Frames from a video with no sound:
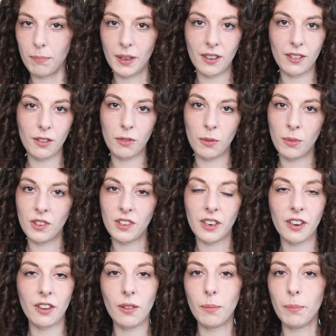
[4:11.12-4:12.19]
Because of the
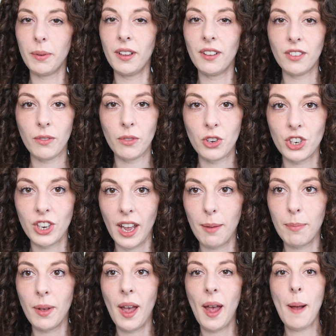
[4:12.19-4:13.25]
material, because of the
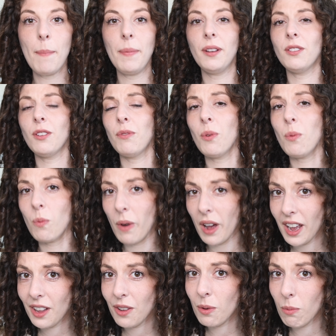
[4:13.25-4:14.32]
shape, because of the
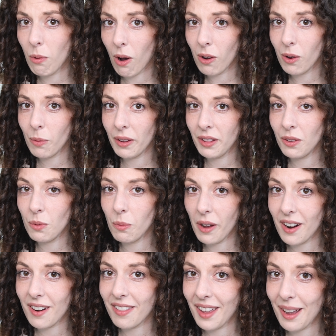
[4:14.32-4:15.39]
way you walk when you
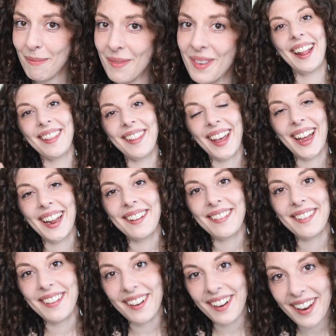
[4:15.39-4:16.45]
wear them. And
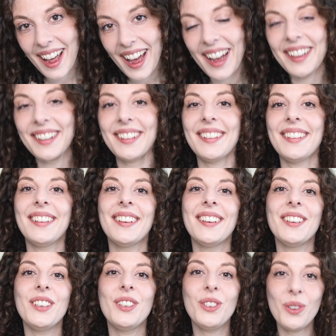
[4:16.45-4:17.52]
then the last
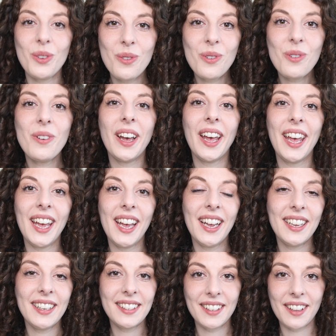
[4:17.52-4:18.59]
shoe
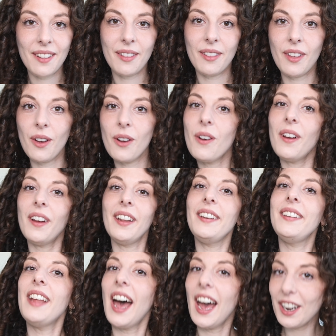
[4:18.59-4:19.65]
is the
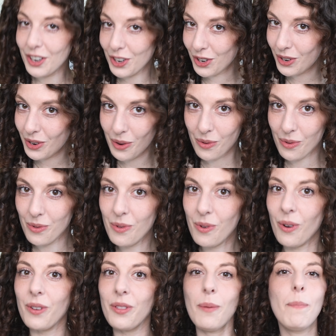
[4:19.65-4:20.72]
dad shoe,
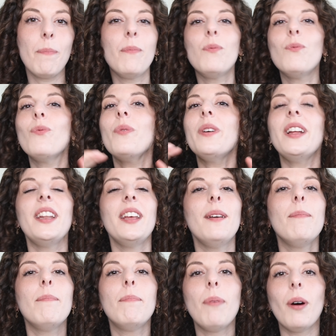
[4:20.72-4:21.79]
or the
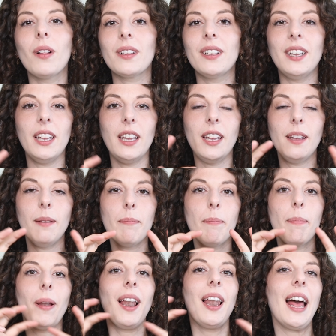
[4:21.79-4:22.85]
really bulky
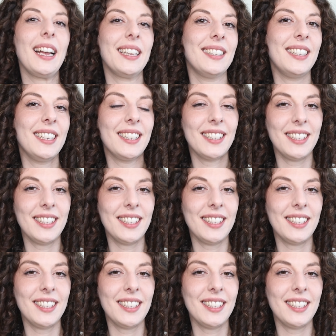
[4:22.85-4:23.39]
plastic